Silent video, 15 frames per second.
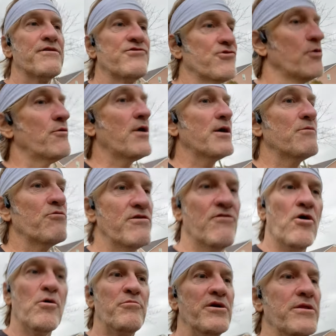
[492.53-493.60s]
It's all right, we've
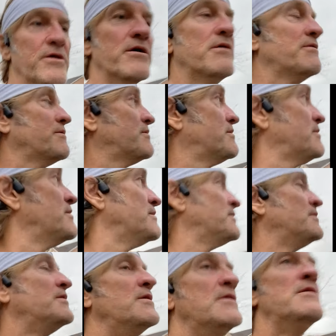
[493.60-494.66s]
all been there.
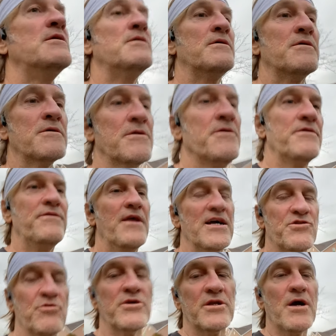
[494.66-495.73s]
And
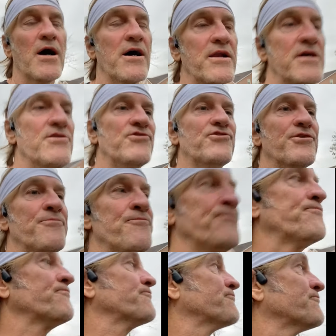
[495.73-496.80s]
that's what God is
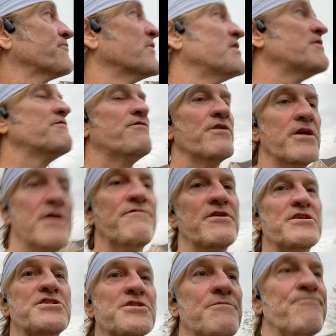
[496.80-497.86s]

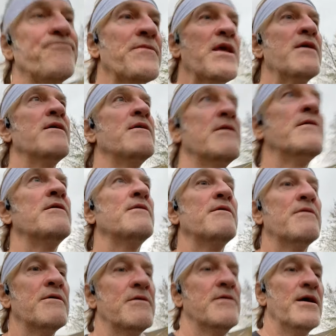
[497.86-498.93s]
forgiveness
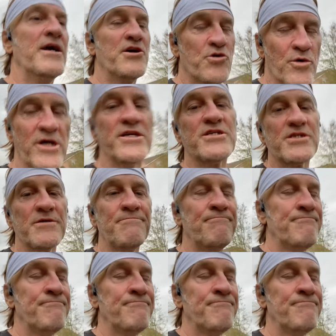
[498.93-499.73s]
and grace.